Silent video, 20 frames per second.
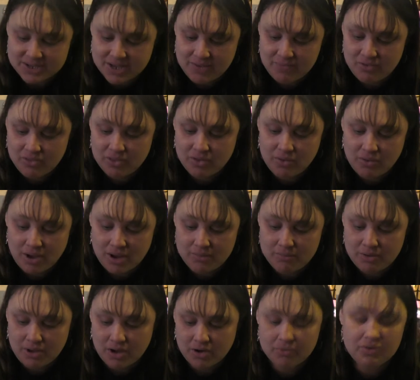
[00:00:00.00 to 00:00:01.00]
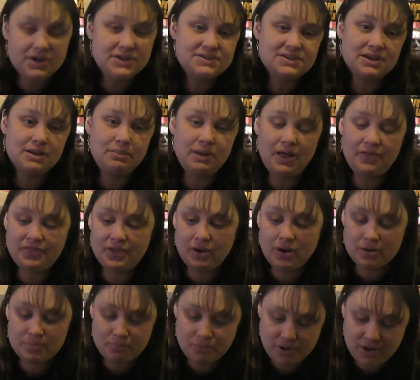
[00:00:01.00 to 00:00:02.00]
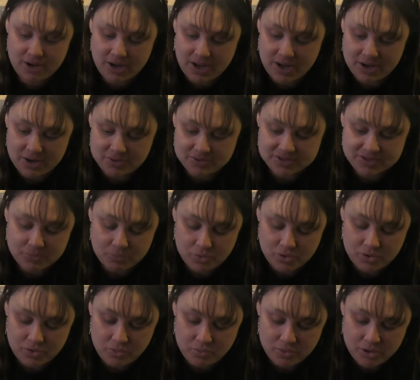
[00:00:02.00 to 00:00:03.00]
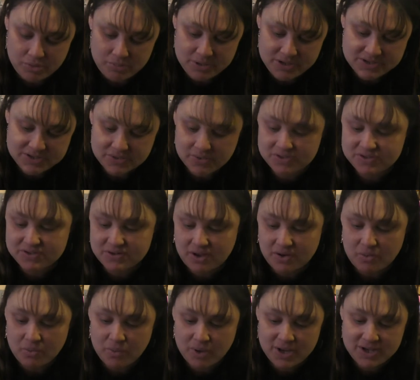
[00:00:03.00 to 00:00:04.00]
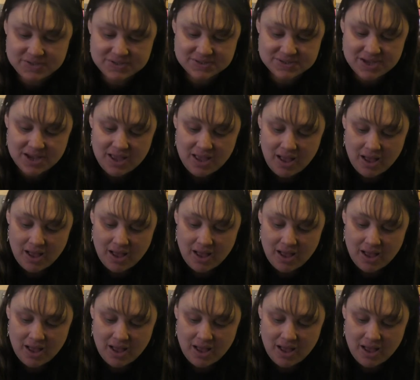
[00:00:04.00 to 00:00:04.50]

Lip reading: Even though I'm not crazy about the art print, I know someone who will be, so it's not a waste.